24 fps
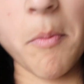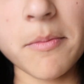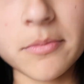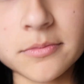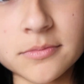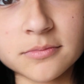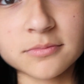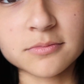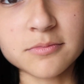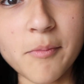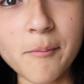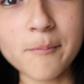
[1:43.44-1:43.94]

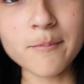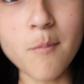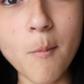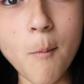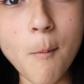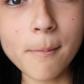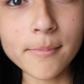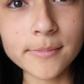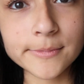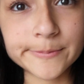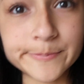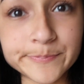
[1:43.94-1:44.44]

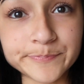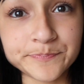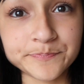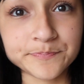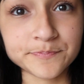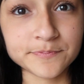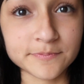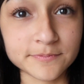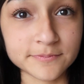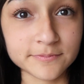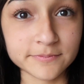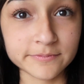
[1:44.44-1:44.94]

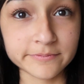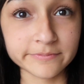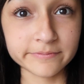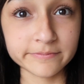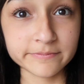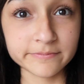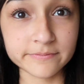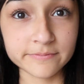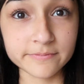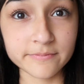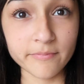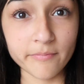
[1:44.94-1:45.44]

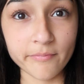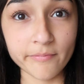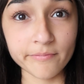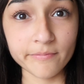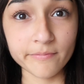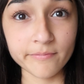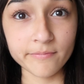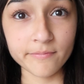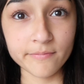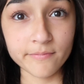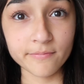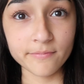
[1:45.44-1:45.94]

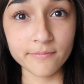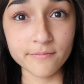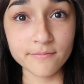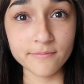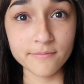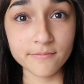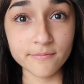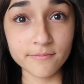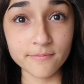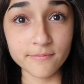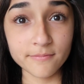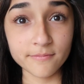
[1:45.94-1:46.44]

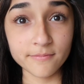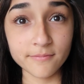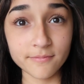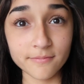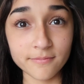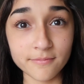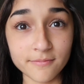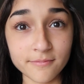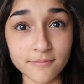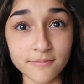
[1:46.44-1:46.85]
Nothing is said.